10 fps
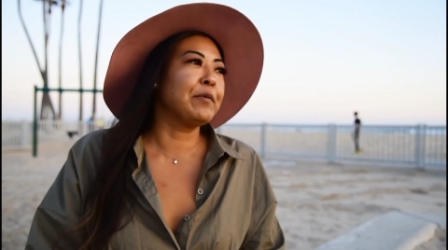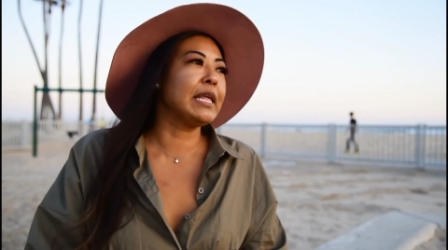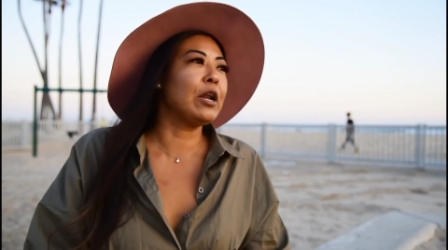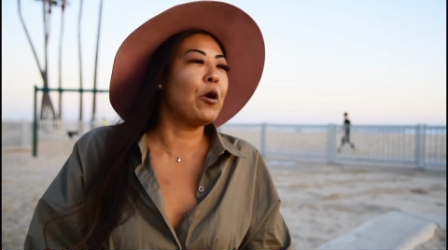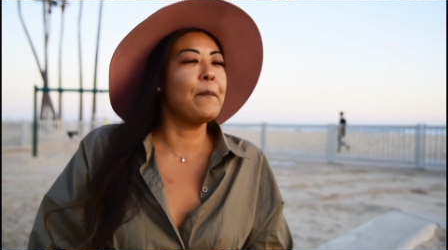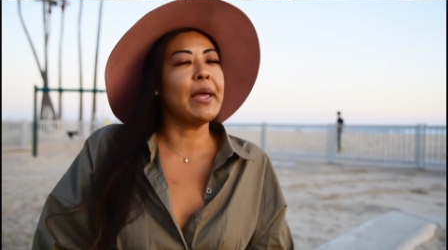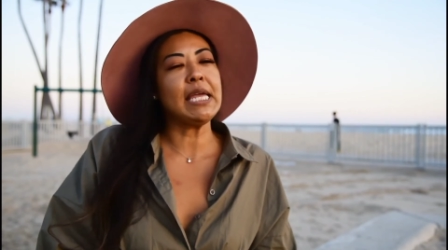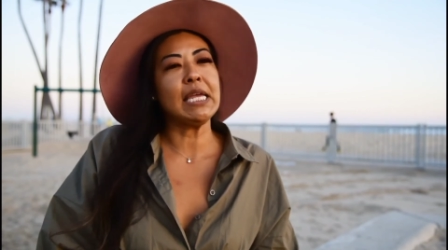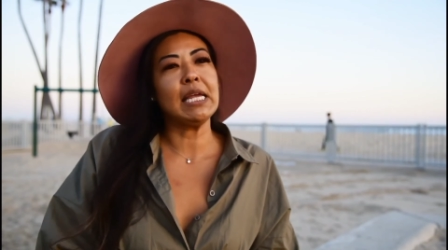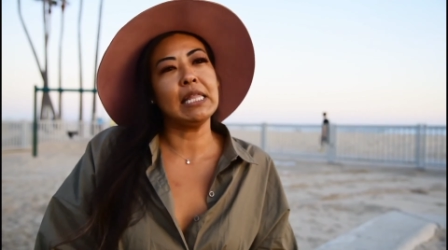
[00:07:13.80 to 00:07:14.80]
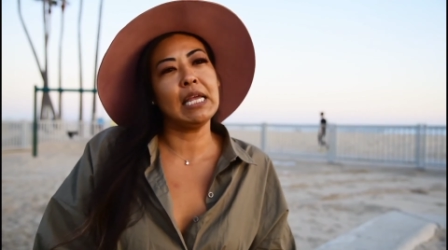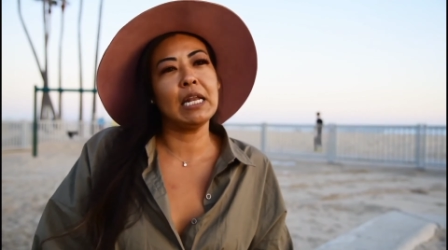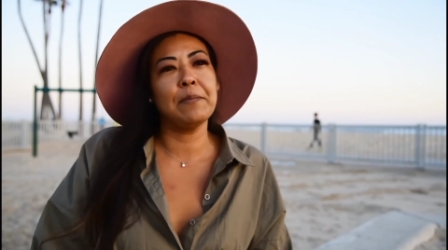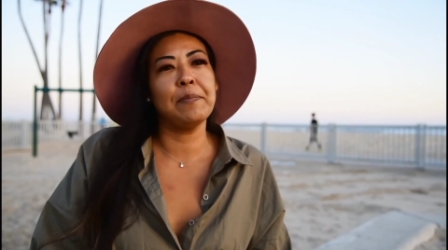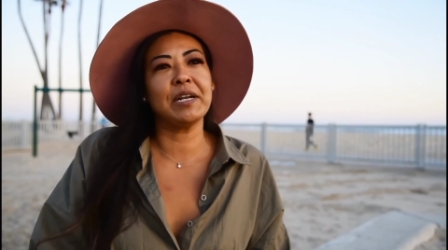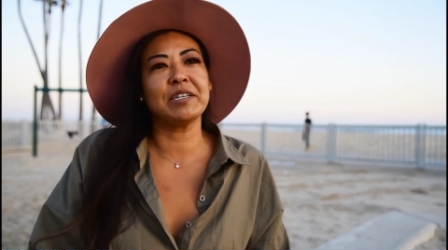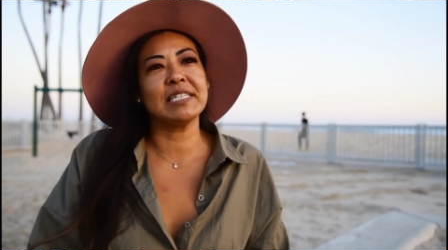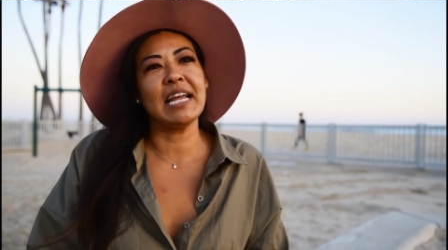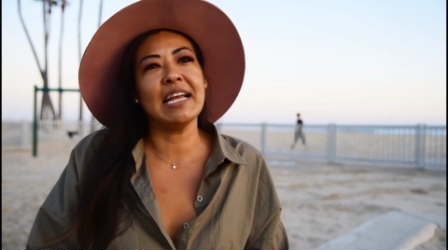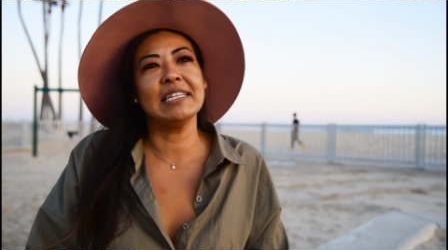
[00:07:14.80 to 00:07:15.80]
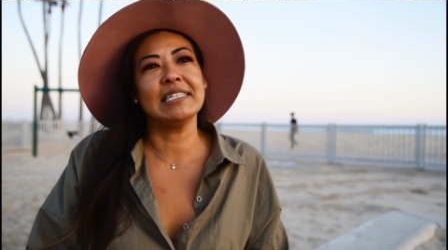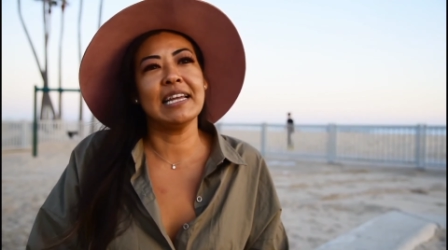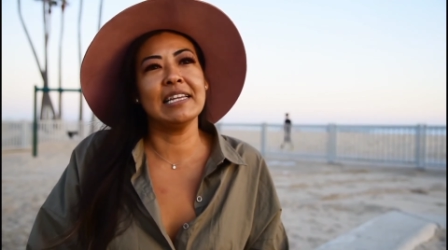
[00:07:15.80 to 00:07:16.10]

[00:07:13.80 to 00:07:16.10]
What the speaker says: And when they don't make it, they get a bitter sense.